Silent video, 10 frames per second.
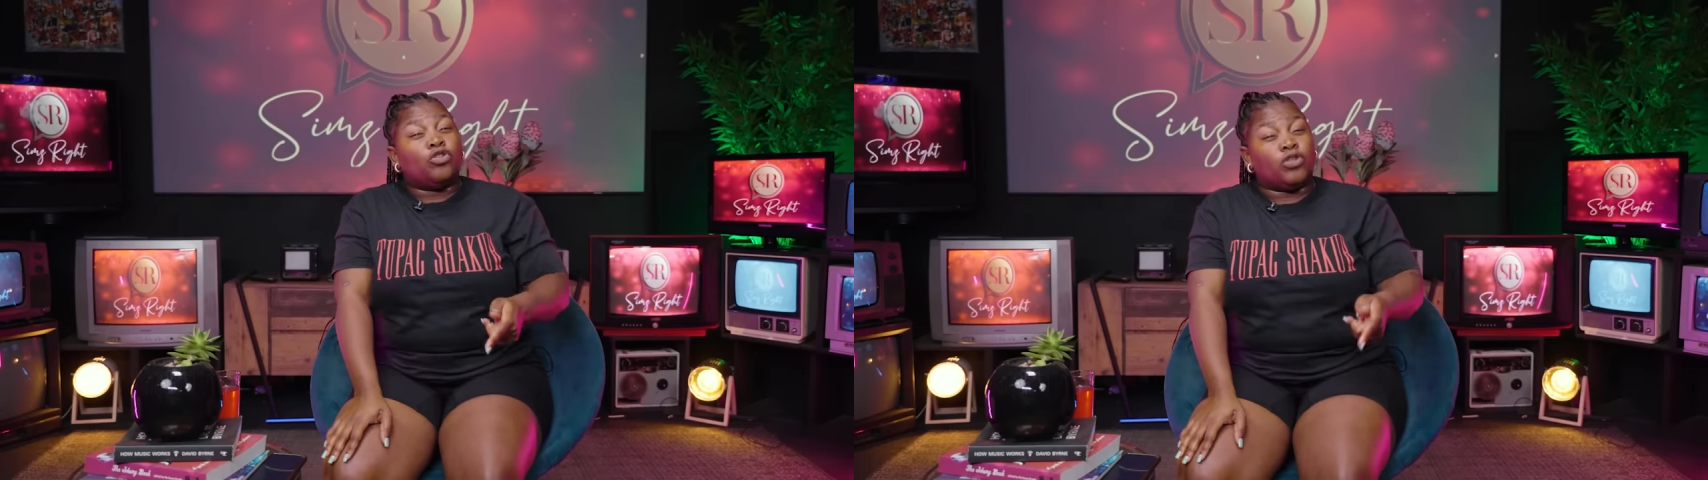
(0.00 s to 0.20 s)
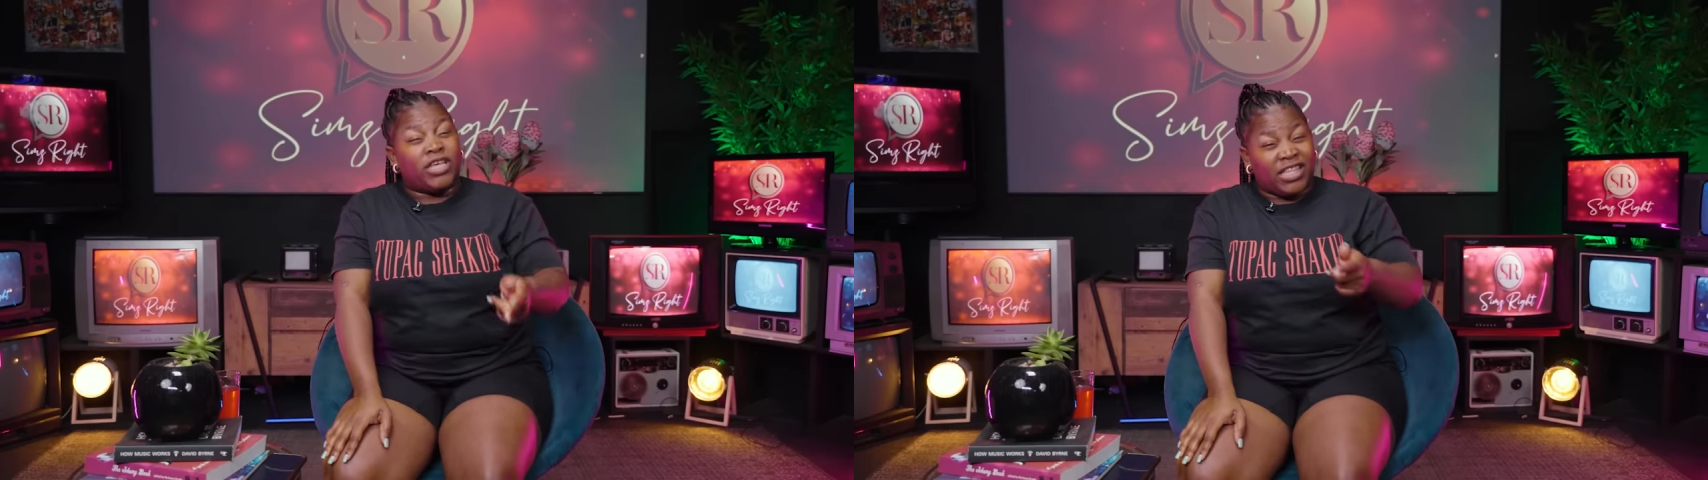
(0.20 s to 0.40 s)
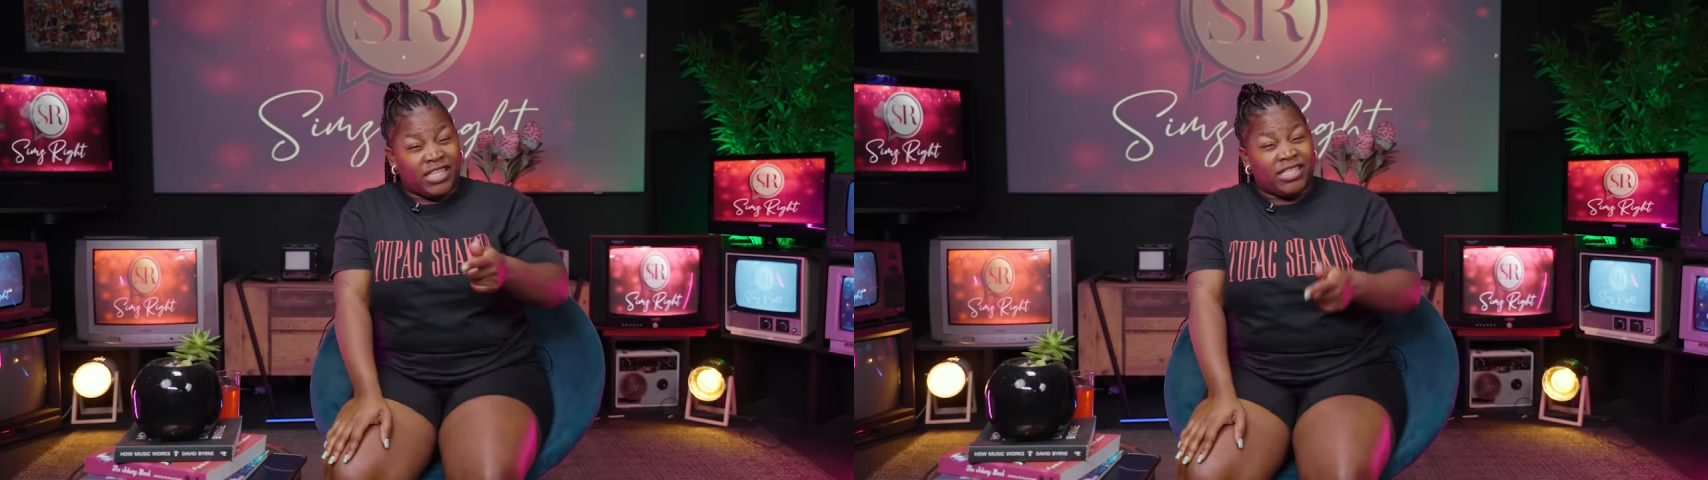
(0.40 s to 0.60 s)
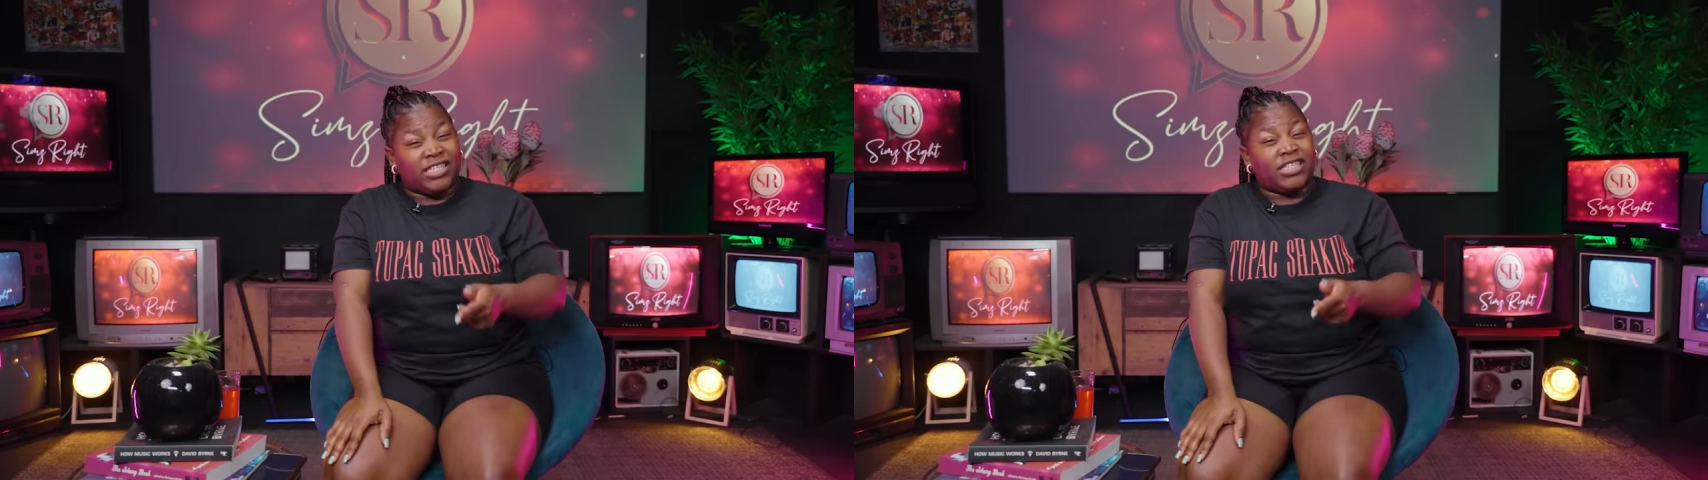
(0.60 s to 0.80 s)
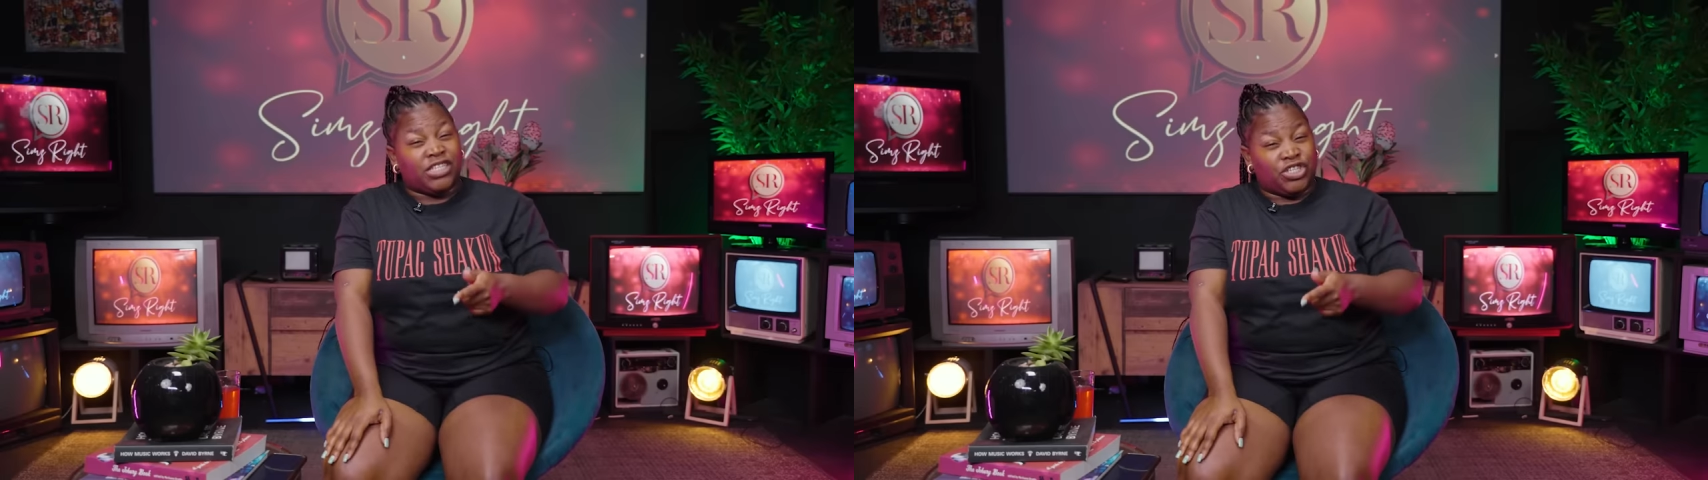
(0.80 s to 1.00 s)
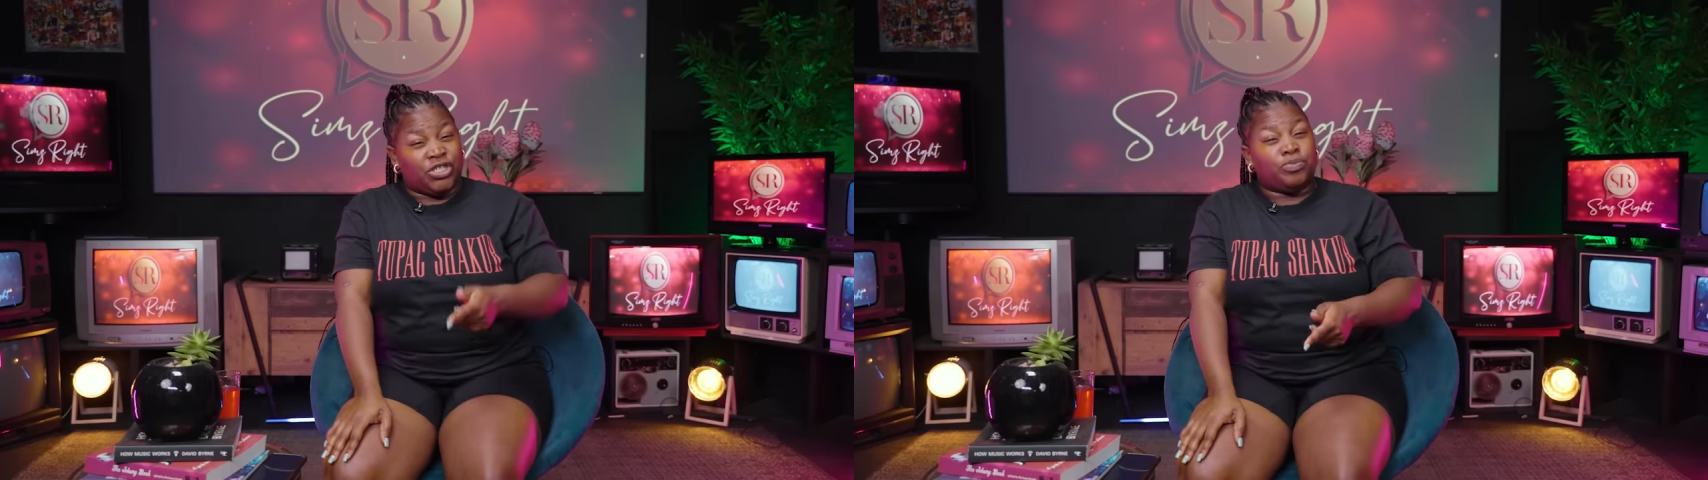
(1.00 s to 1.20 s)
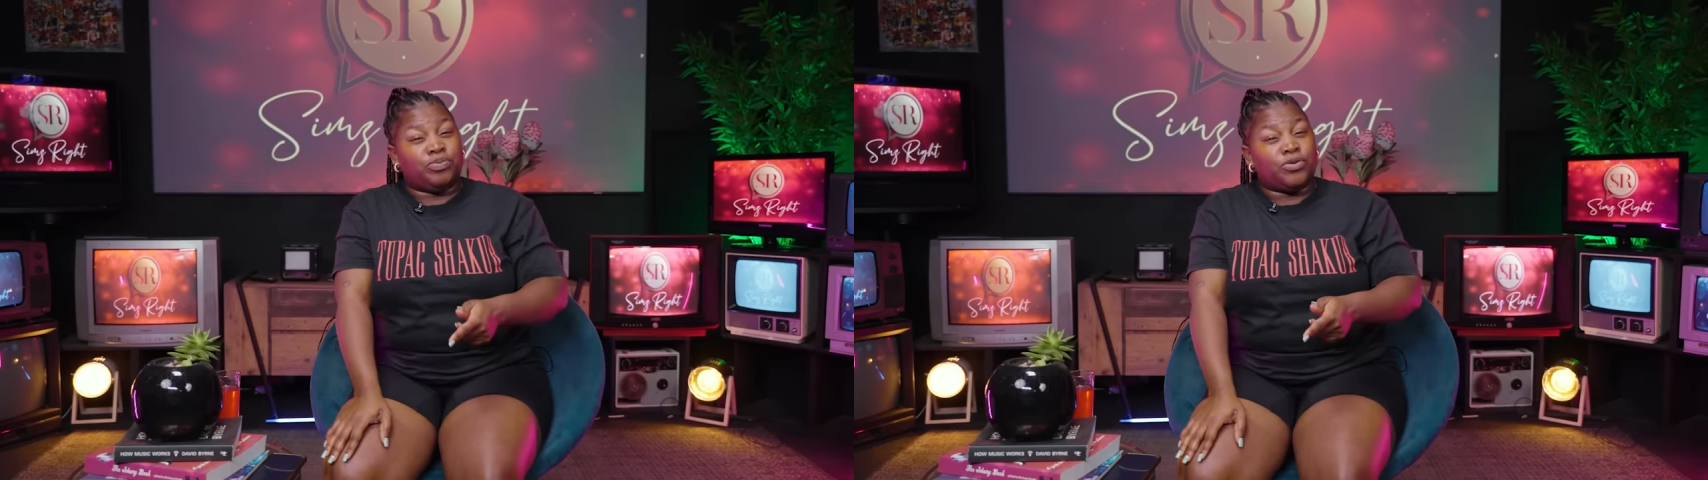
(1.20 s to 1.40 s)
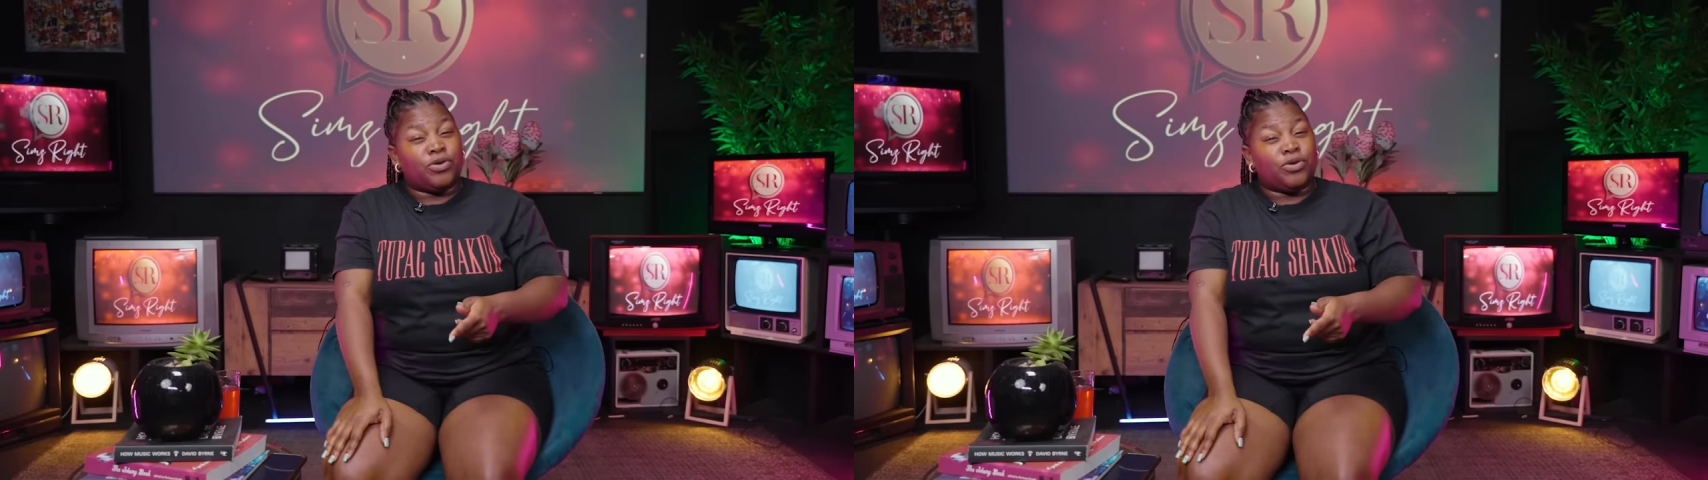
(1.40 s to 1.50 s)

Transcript: to get the citizenship